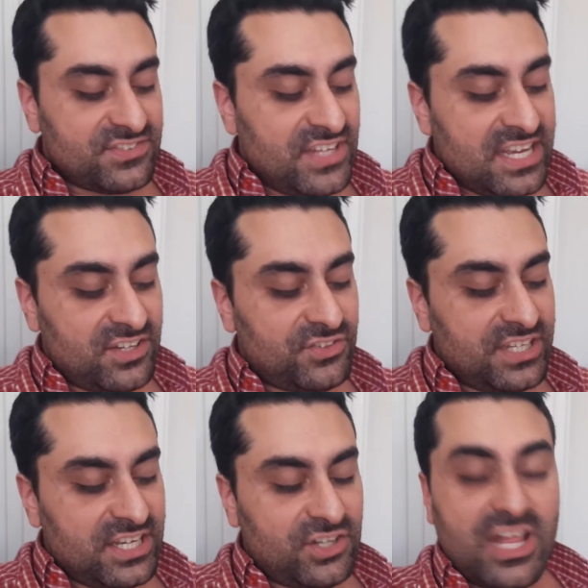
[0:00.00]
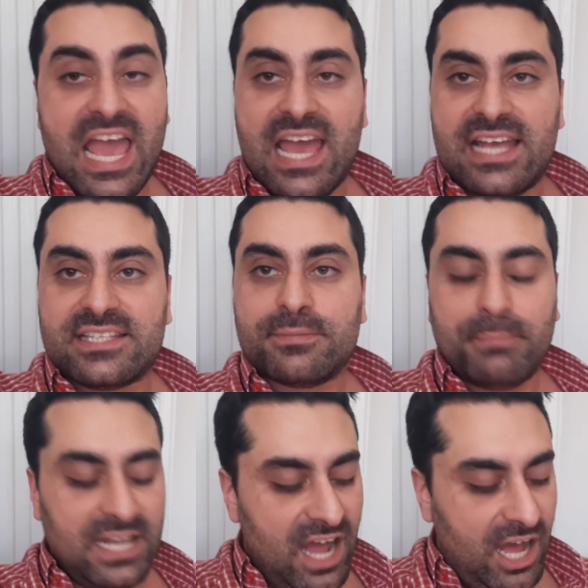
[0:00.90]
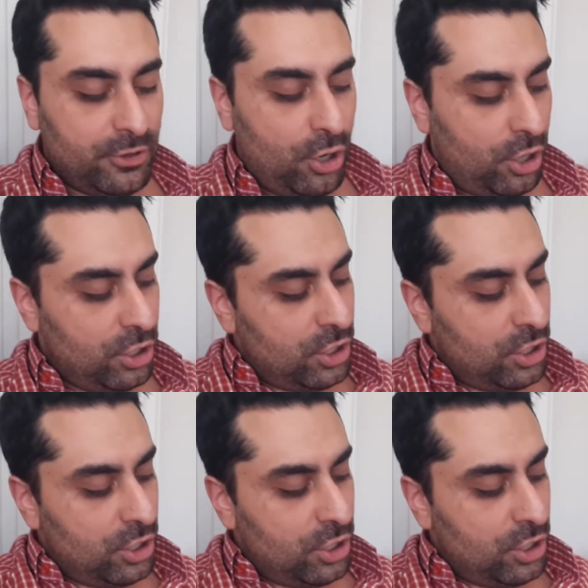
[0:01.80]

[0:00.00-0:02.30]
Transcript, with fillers: nil-nil at Milano.